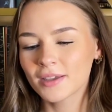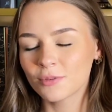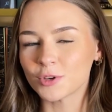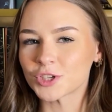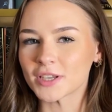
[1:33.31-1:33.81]

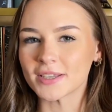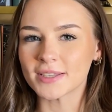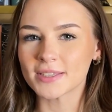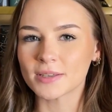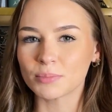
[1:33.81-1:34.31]
which
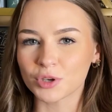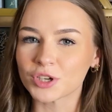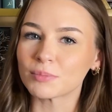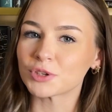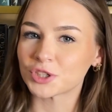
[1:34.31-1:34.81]
is book
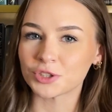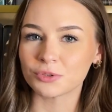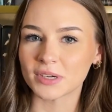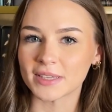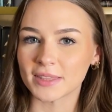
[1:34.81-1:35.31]
number
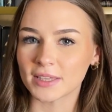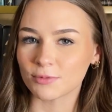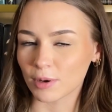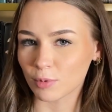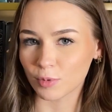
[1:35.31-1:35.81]
2 in the
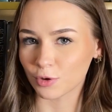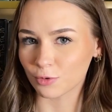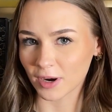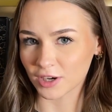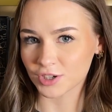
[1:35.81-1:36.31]
Rebel Blue
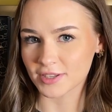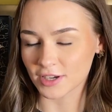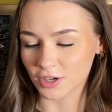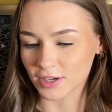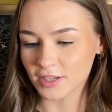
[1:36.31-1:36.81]
Ranch
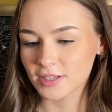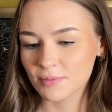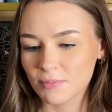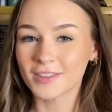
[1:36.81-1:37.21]
series.